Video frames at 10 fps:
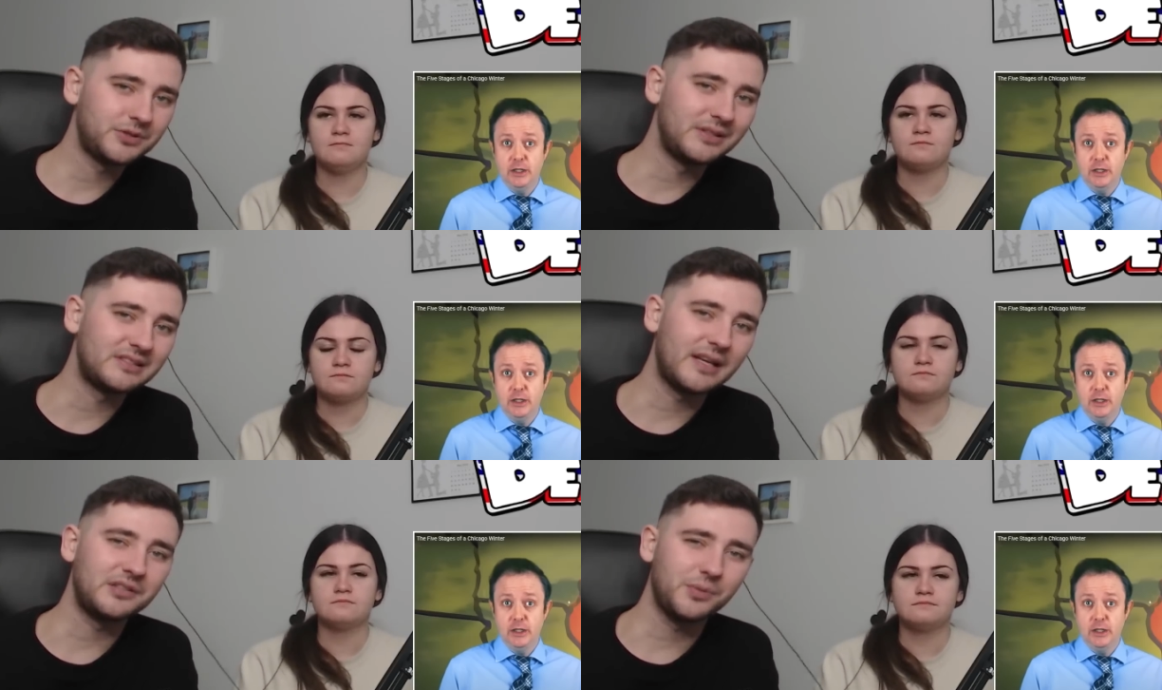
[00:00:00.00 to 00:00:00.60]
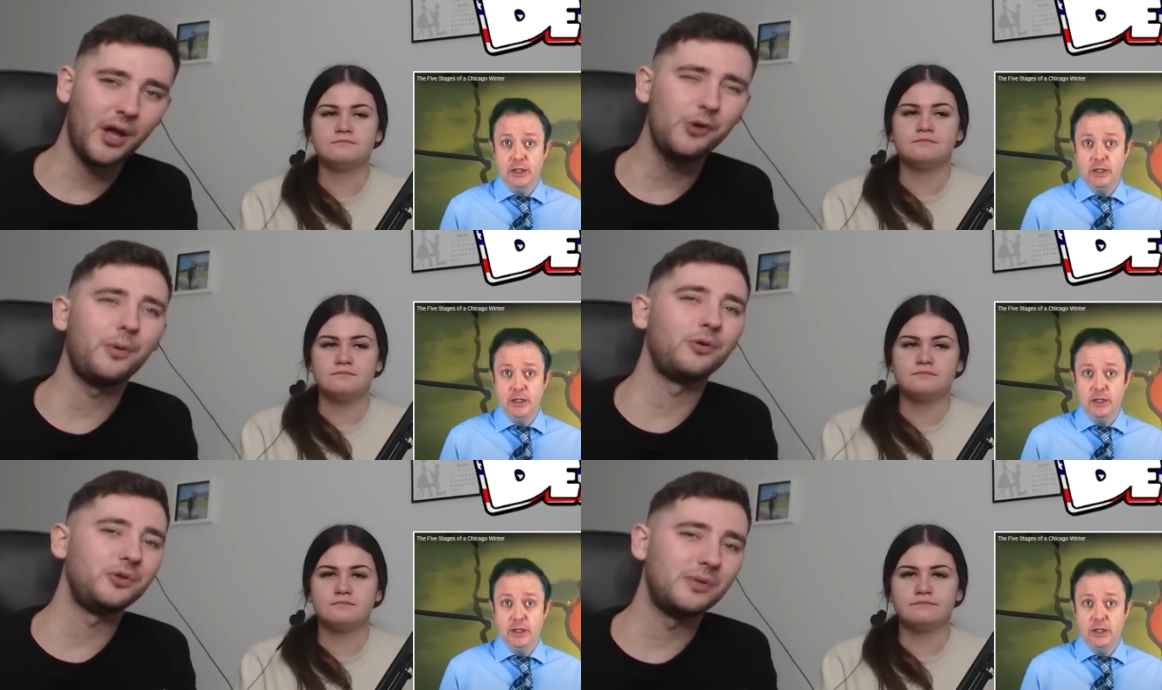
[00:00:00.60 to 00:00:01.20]
Speaker 1: insane. So I hope
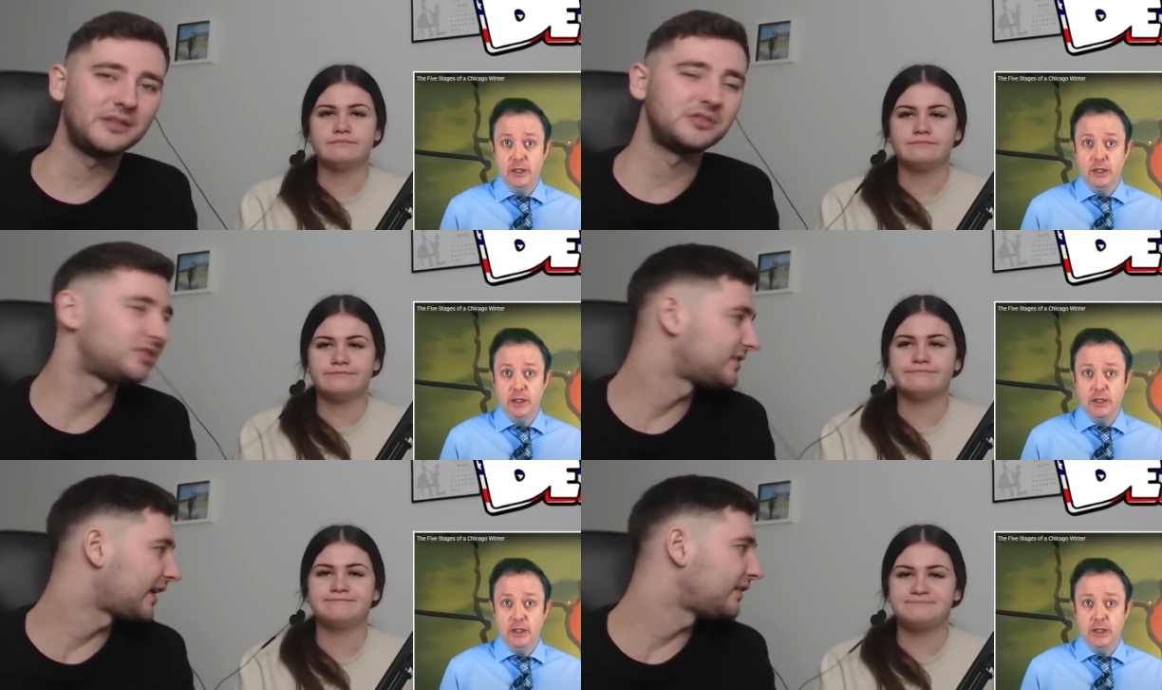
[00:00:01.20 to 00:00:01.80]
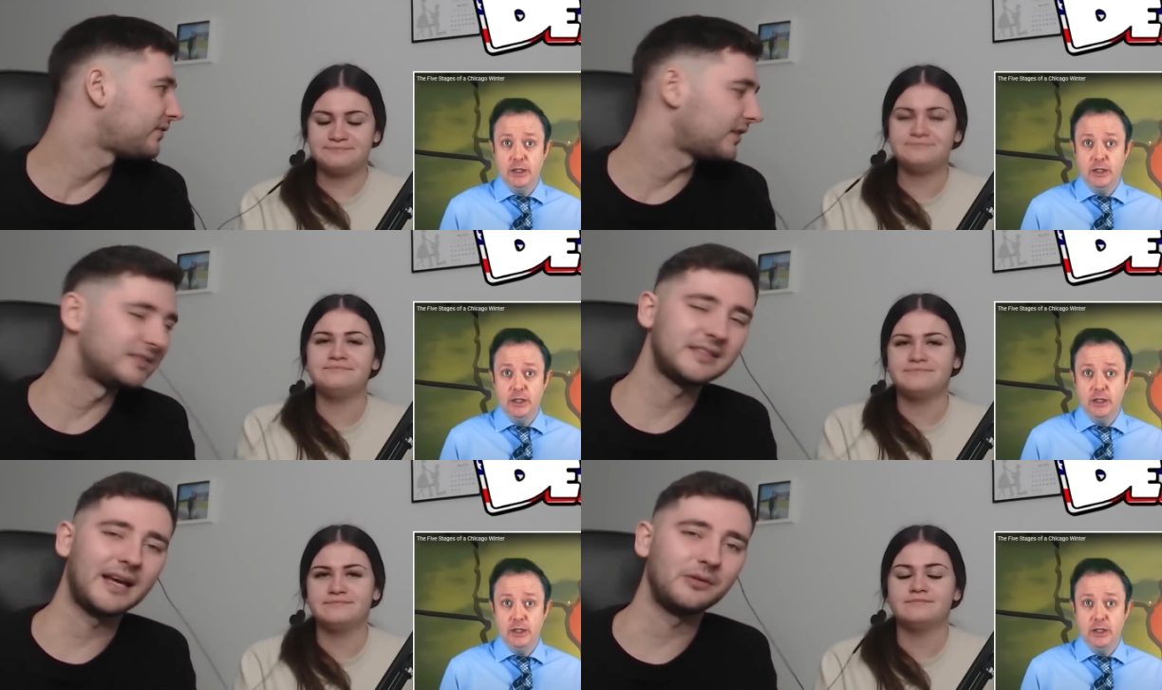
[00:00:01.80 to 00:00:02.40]
all you legends are safe mm-hmm. and
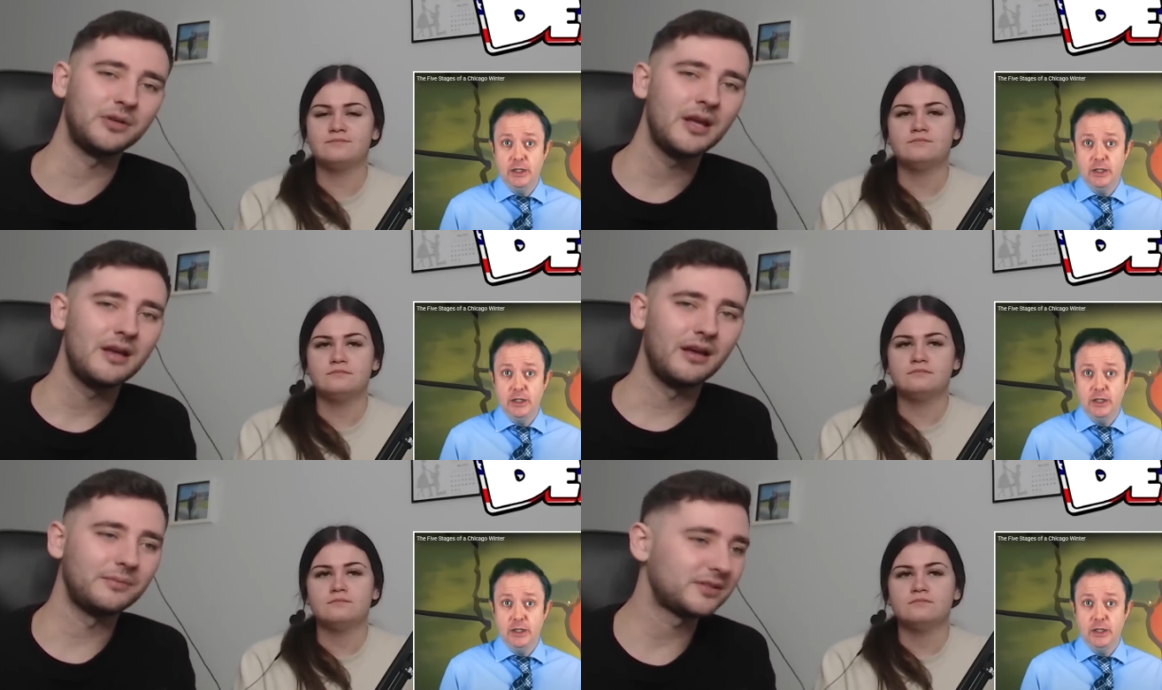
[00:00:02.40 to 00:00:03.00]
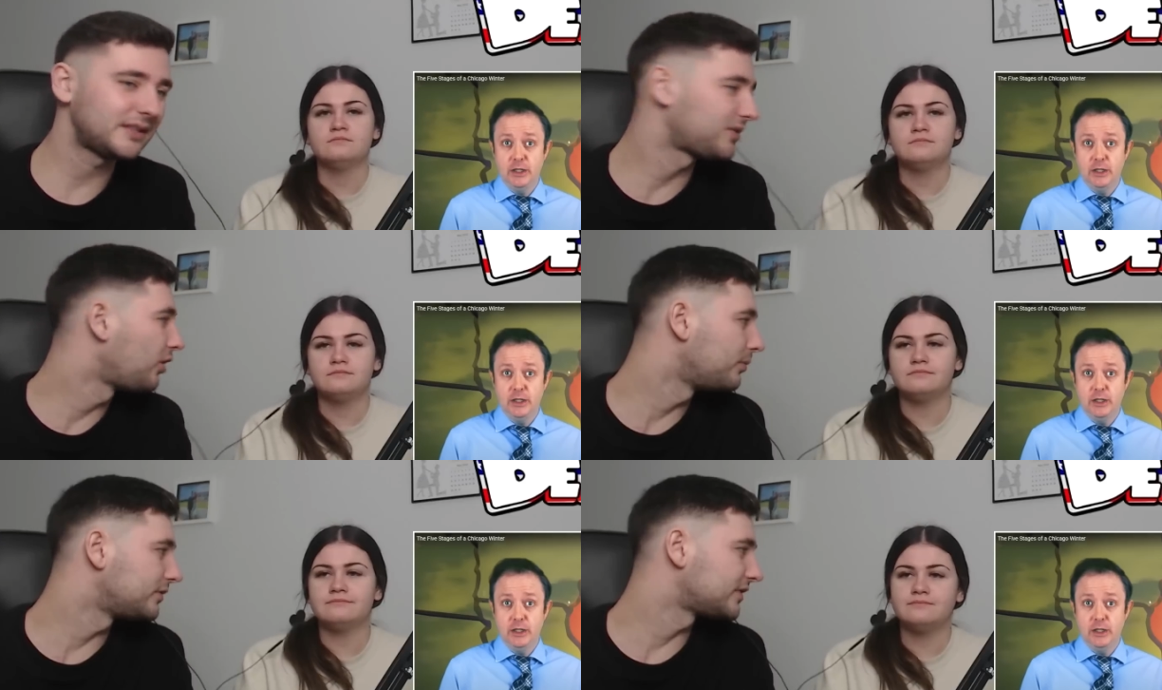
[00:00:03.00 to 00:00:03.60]
sound because um, that's
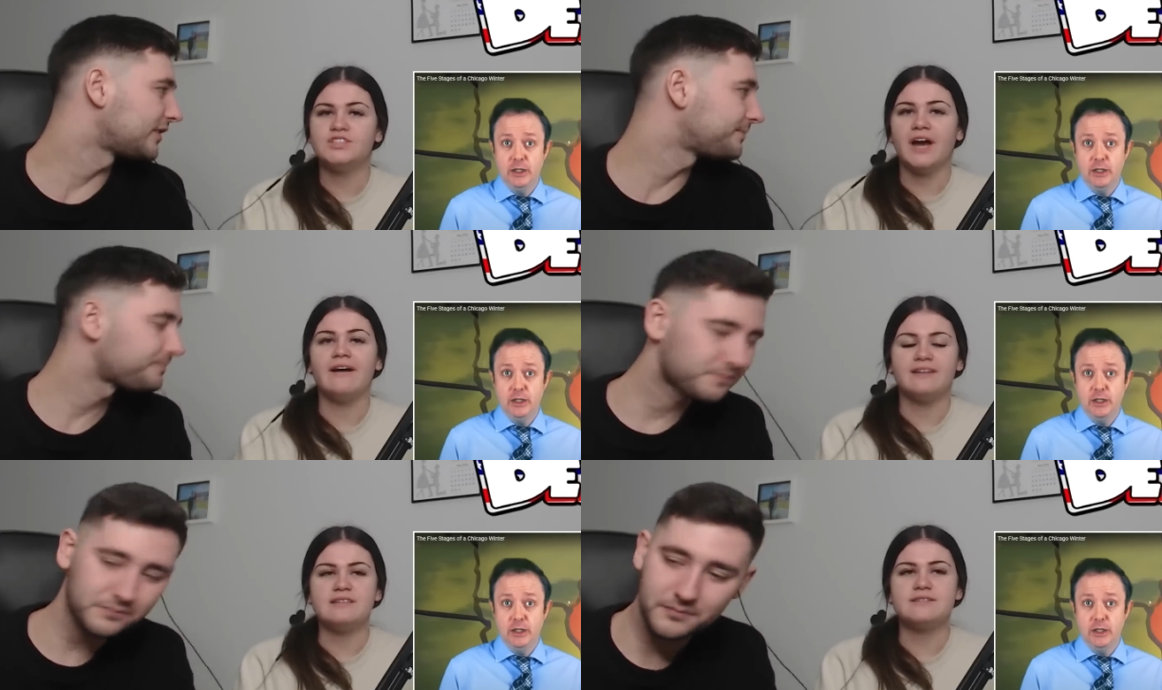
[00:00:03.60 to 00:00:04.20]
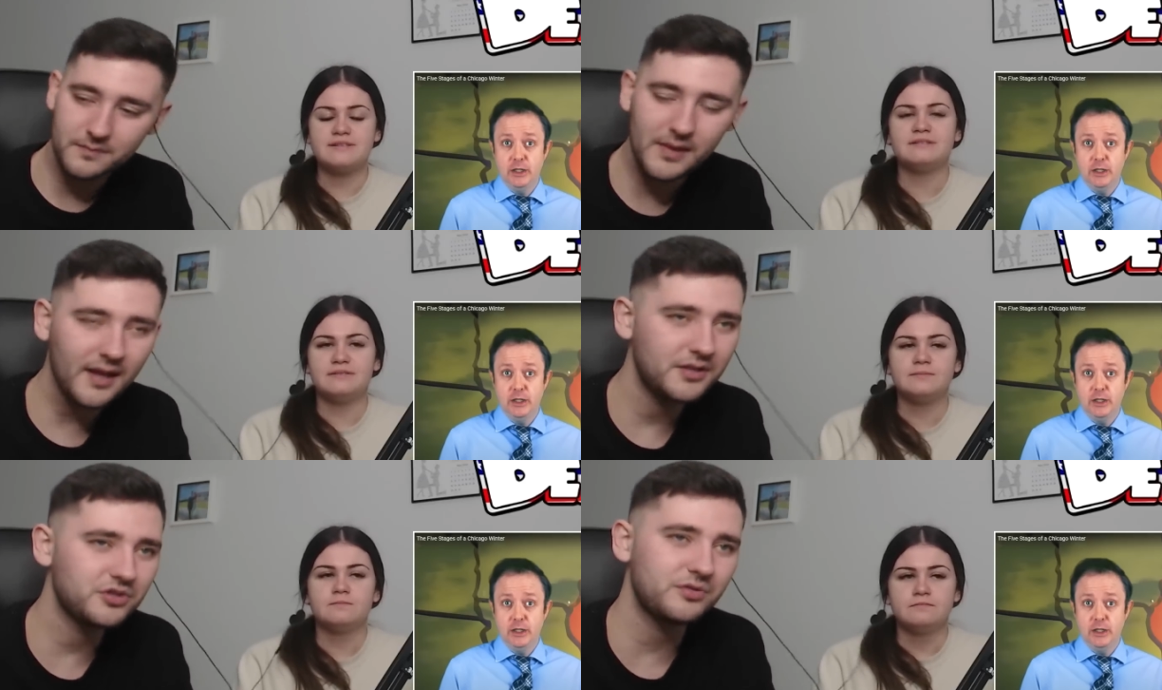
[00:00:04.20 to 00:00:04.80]
horrible, isn't it? Yeah, it is.
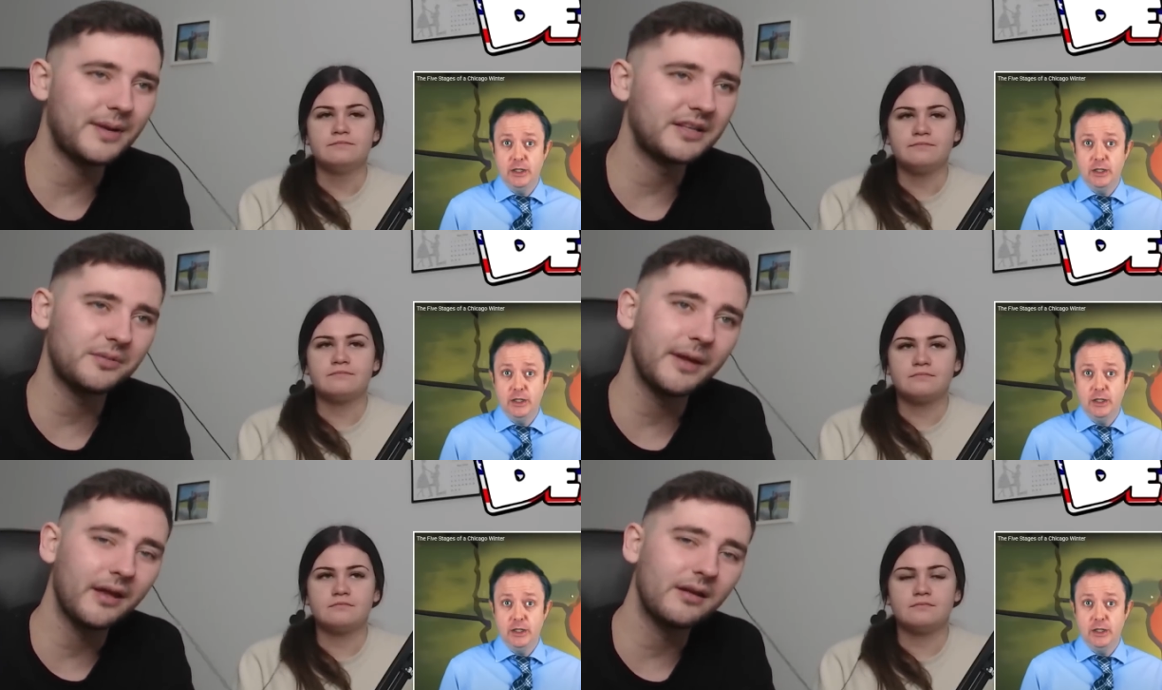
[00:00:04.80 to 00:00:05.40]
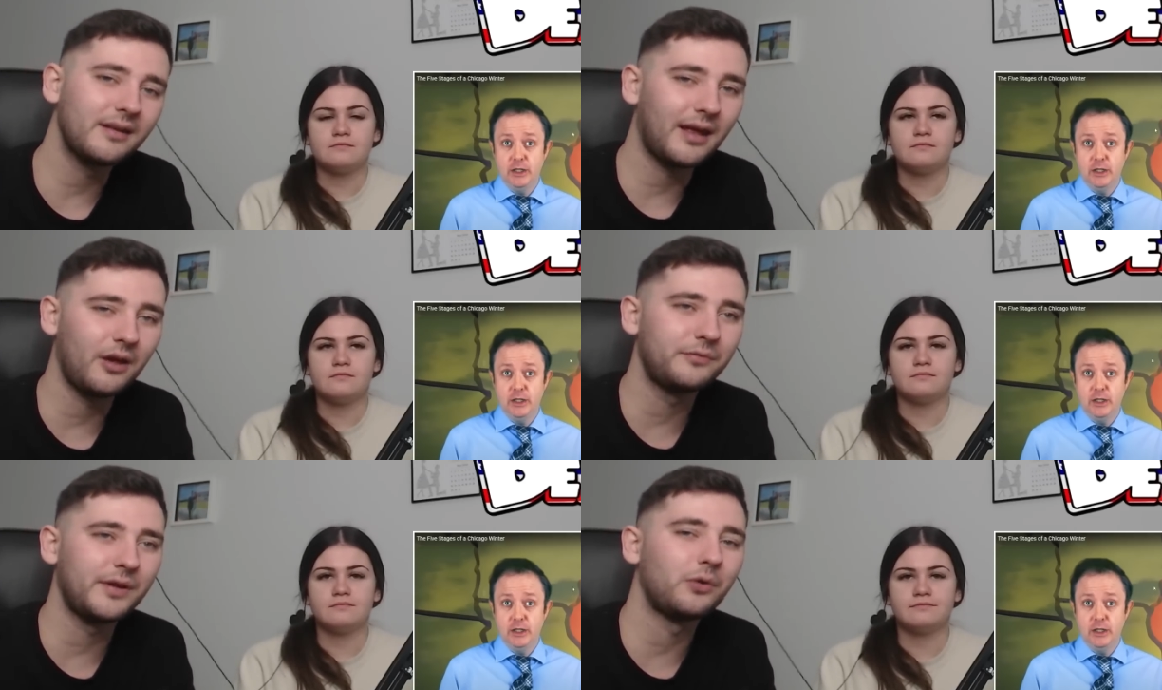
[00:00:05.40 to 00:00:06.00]
It just reminds me, and yeah,
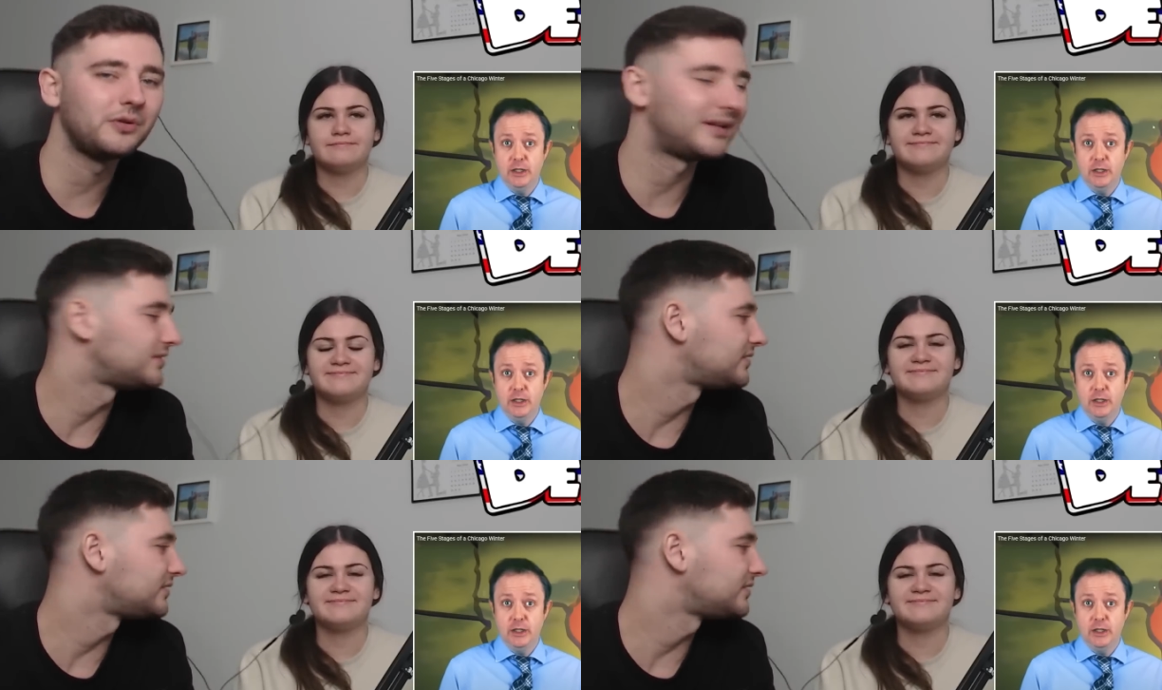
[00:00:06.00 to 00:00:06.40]
hopefully all you legends are